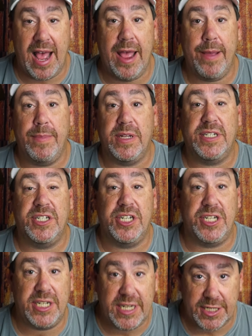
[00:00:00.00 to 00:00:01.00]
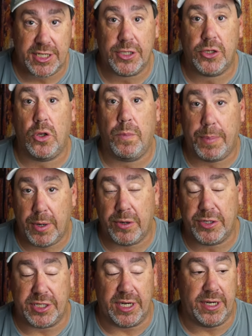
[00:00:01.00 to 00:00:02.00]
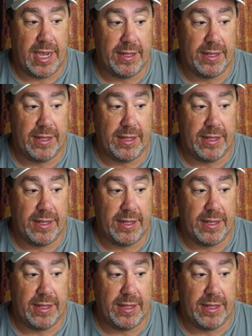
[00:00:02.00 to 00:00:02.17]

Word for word: I'm a statistical person.